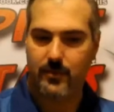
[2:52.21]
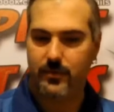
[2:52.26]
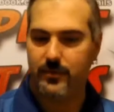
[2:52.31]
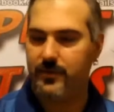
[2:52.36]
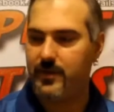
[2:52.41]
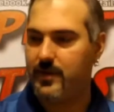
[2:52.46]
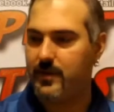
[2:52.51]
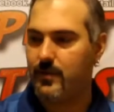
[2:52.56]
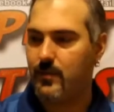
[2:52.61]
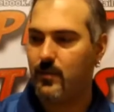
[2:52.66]
going
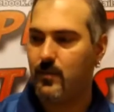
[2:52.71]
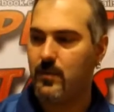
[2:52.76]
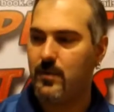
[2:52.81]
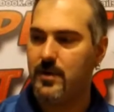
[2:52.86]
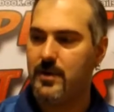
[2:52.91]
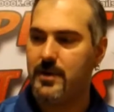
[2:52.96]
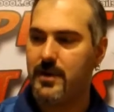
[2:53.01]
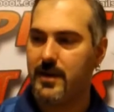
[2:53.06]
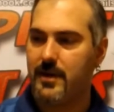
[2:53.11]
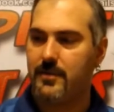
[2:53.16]
to take
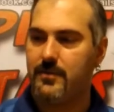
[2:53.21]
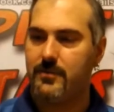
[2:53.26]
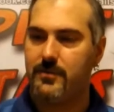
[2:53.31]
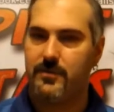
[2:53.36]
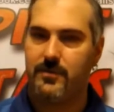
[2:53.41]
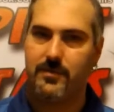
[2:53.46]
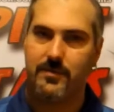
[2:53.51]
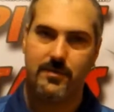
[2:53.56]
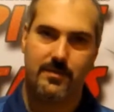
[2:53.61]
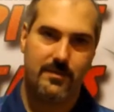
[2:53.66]
one
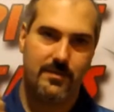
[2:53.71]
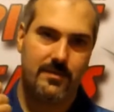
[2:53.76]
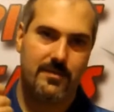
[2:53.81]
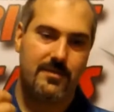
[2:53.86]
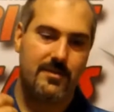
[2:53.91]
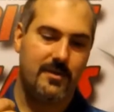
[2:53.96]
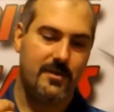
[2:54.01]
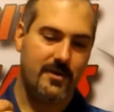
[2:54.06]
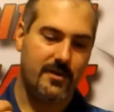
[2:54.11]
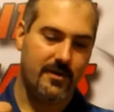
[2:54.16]
ounce
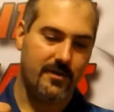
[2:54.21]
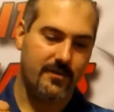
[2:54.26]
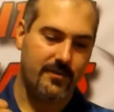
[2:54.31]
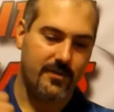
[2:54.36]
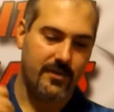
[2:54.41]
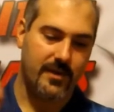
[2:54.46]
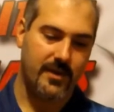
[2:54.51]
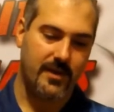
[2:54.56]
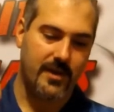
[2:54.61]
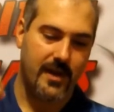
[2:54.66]

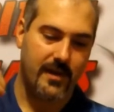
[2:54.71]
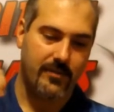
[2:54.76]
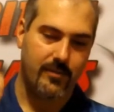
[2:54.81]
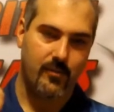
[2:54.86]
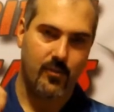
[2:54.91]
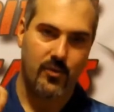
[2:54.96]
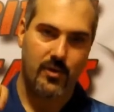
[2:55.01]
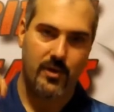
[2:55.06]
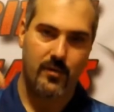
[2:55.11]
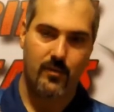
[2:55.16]
of the
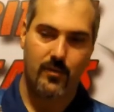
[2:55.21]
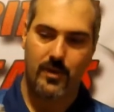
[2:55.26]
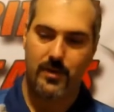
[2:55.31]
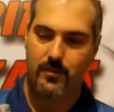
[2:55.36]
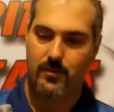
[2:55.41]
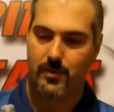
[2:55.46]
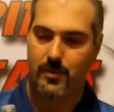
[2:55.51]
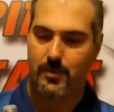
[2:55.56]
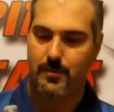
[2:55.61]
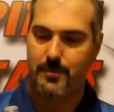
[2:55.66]
Captain Morgan
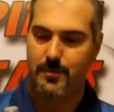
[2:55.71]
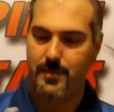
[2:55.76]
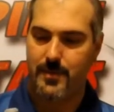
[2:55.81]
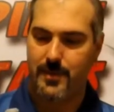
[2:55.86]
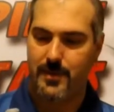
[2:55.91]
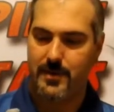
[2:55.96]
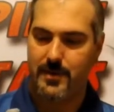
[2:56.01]
white rum.